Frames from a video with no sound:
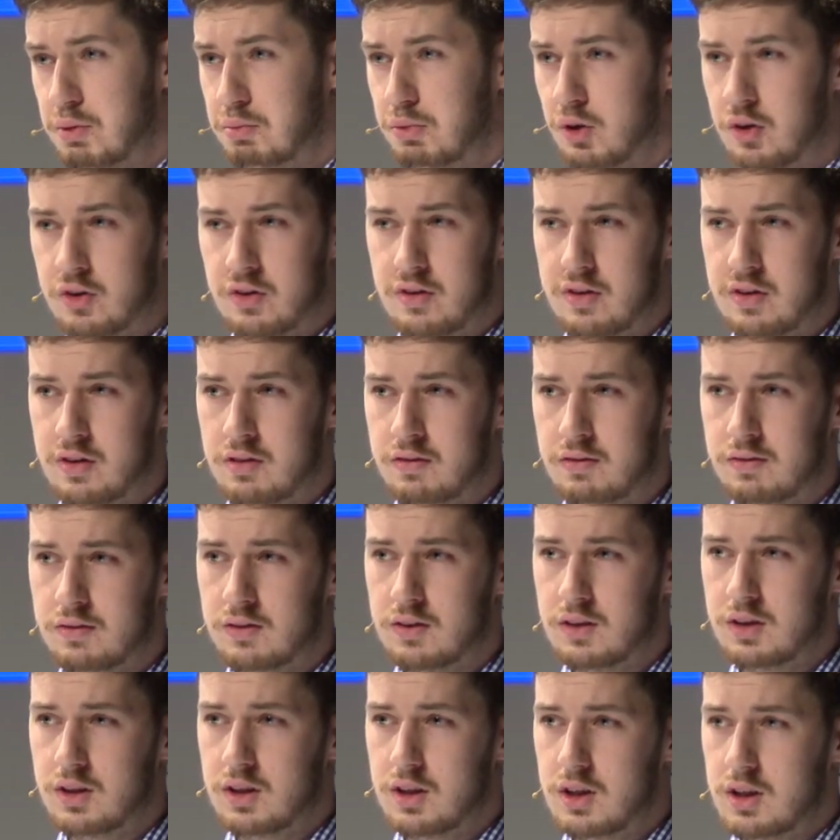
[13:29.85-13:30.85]
positive,
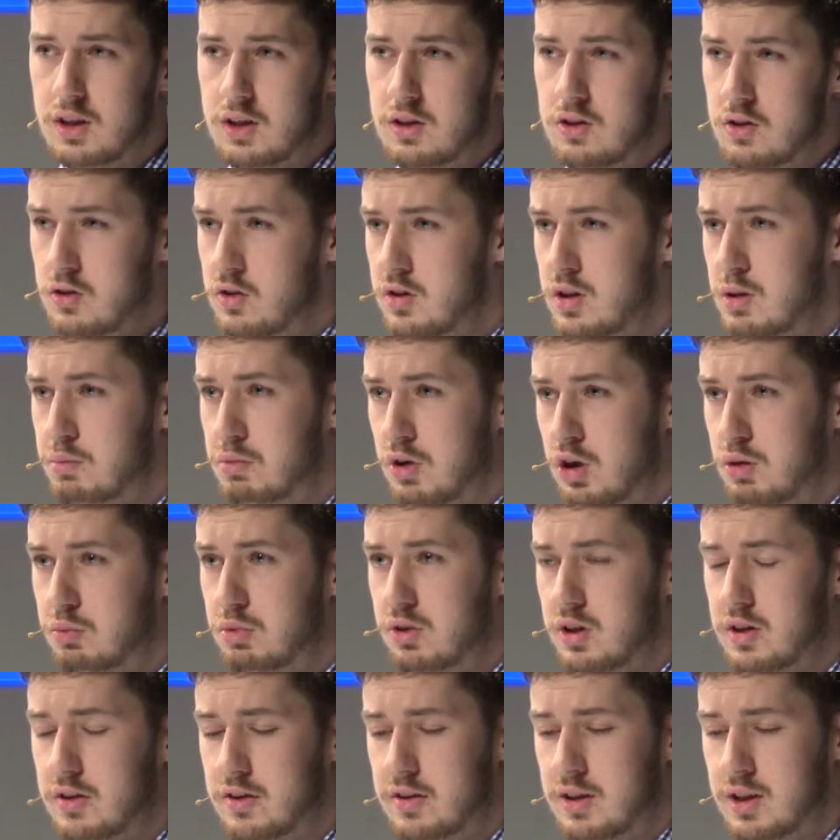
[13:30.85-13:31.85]
use the
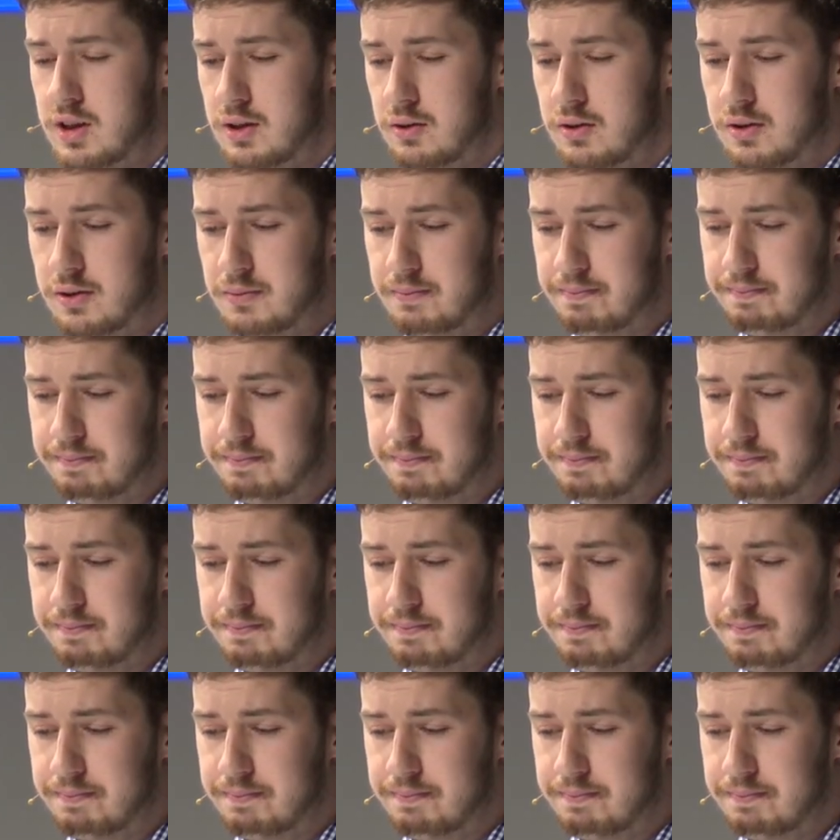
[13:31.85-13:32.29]
appropriate sound.